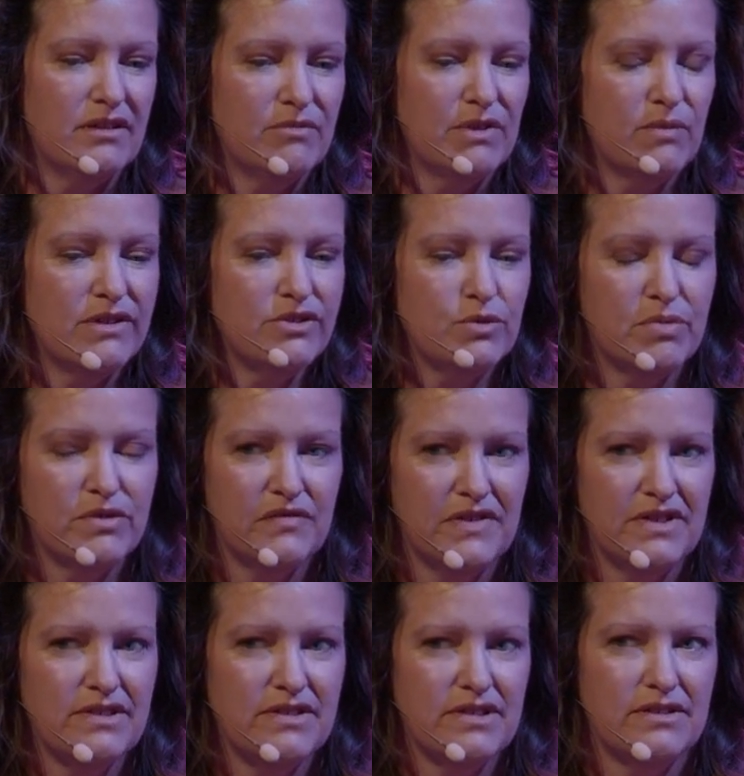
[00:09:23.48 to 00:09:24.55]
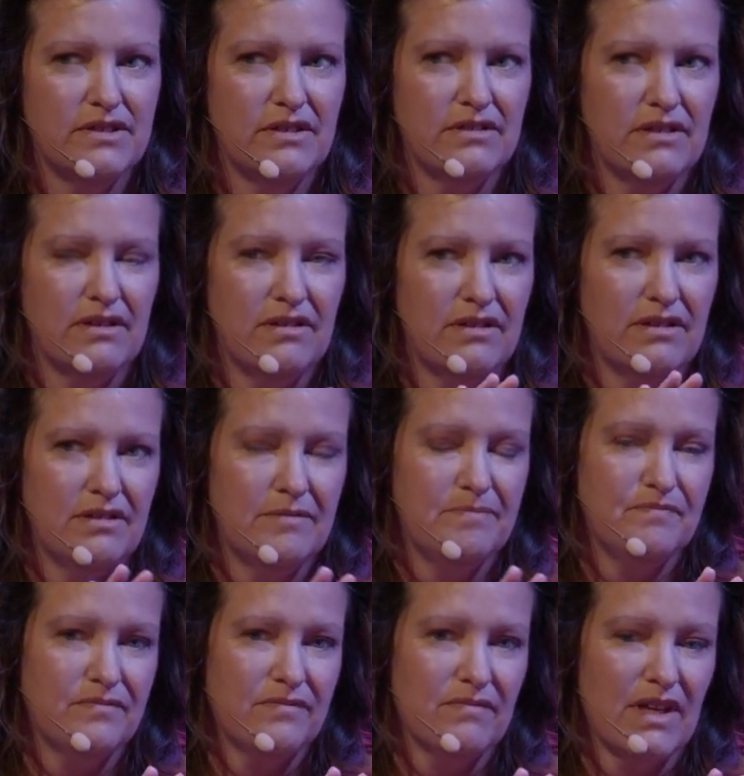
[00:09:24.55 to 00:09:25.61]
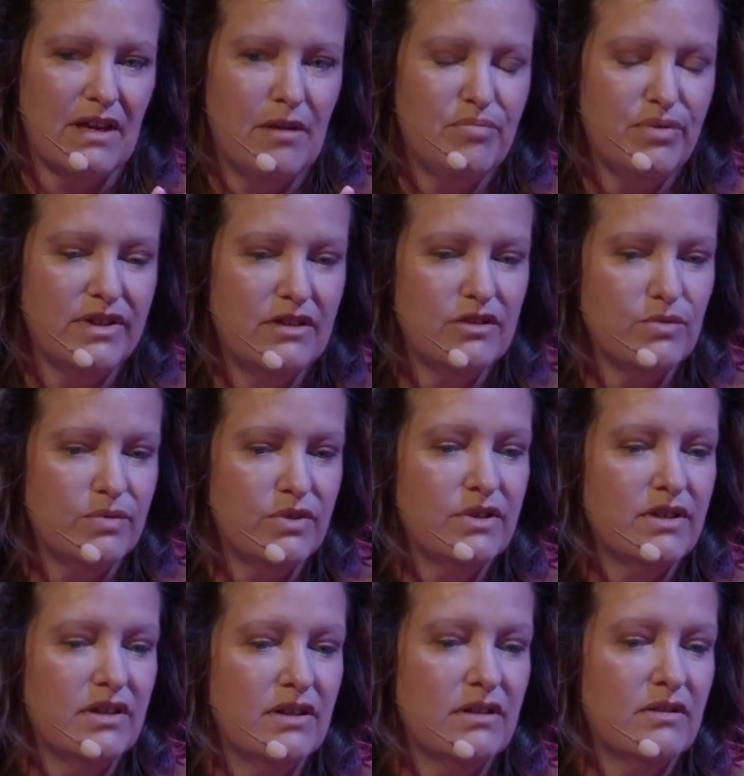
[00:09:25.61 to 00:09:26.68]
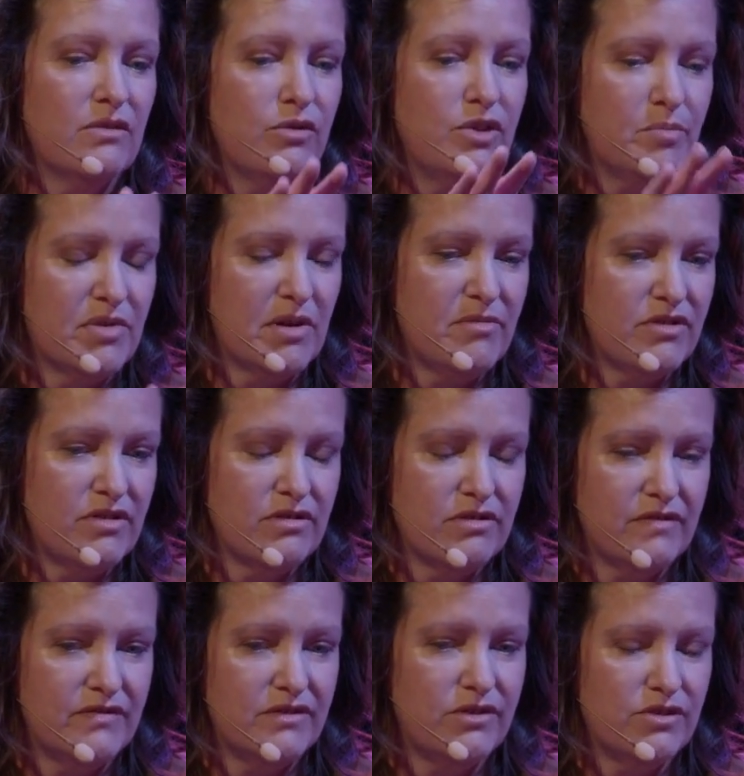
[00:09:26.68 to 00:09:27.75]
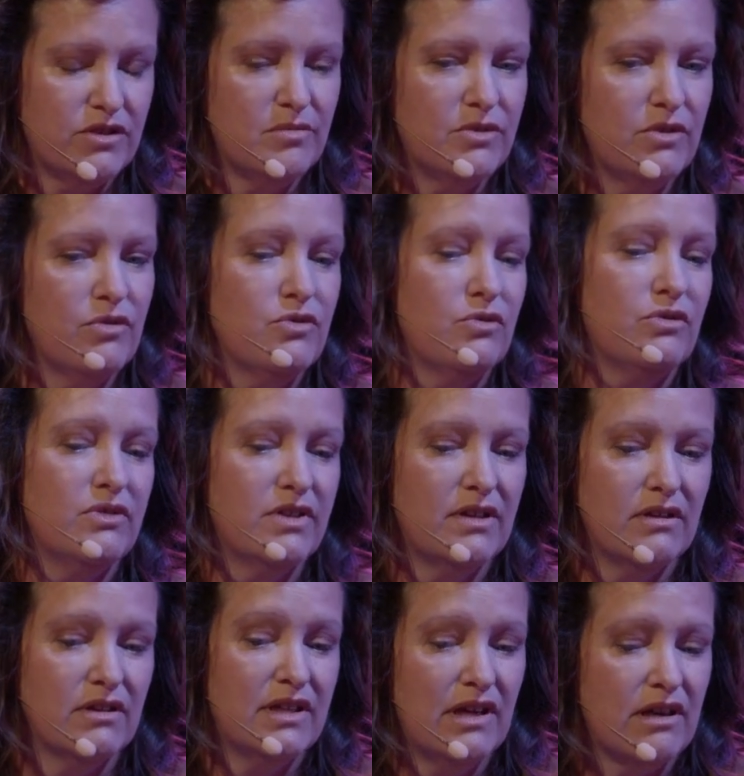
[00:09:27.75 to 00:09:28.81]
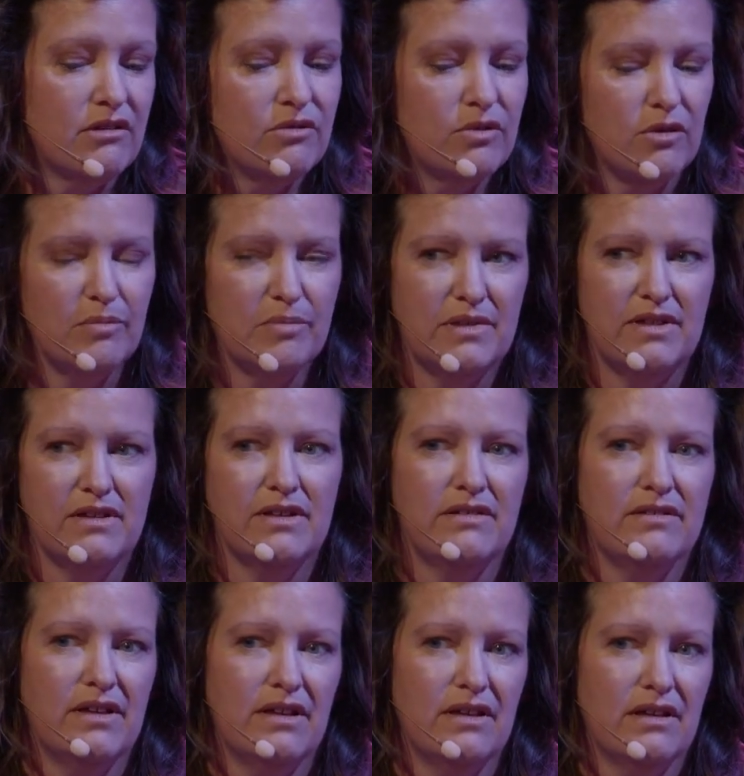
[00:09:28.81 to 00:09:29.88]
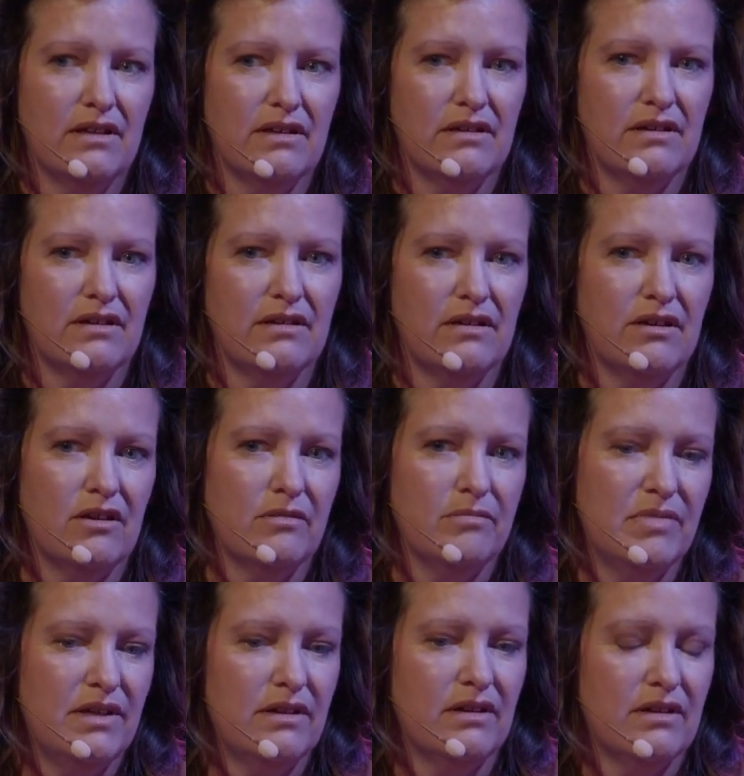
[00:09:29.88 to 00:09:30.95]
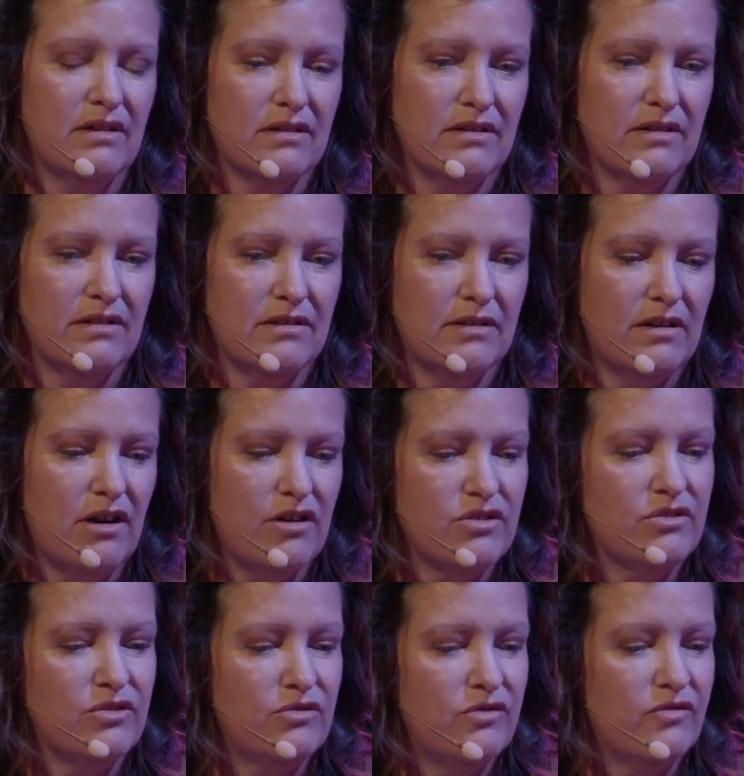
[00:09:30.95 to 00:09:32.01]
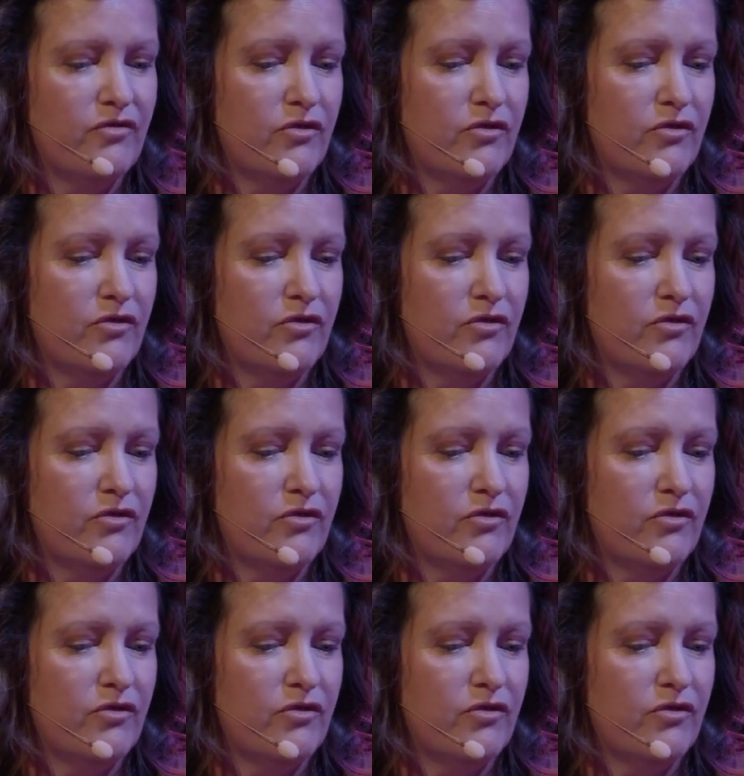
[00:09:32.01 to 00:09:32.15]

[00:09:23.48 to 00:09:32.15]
we want to prevent that the employees working on the premises of the terminals or in our company that they are being asked to,